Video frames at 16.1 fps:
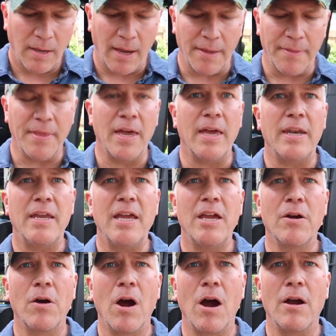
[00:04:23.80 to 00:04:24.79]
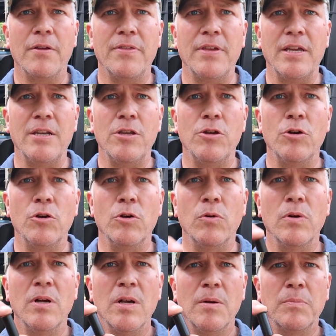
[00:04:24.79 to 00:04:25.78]
And then here are the
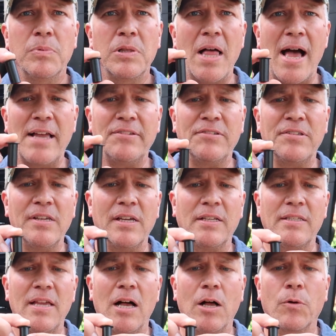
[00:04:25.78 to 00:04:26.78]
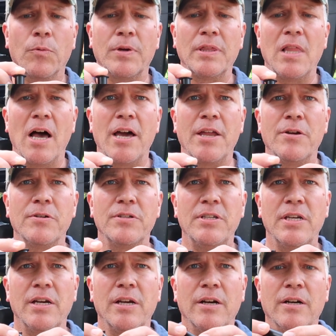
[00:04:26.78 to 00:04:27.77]
new plastic Delrin liners
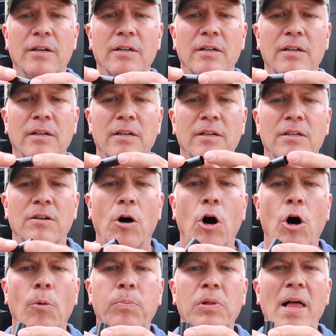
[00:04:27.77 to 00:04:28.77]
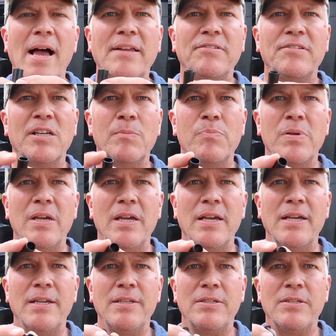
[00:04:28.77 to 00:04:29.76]
here. All plastic
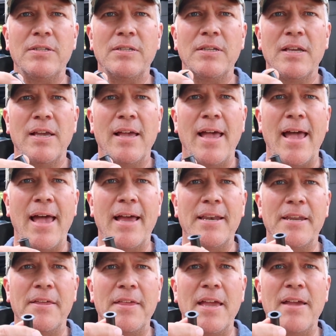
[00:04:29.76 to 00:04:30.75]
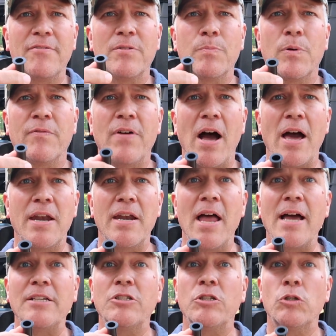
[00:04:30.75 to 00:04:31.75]
piece, and they even provide a
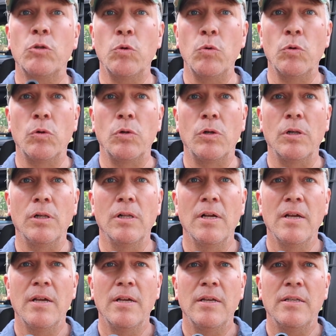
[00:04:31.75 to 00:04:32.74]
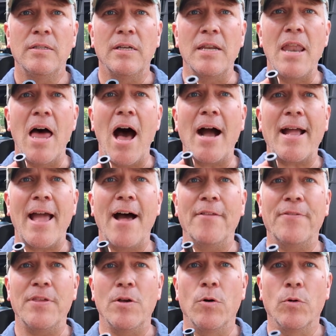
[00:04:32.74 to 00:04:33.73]
nice tool to knock
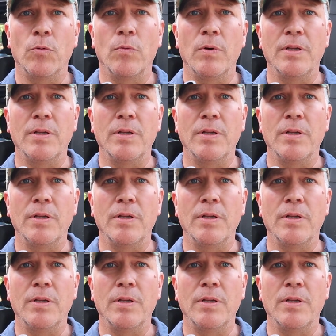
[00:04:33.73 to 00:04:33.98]
out the old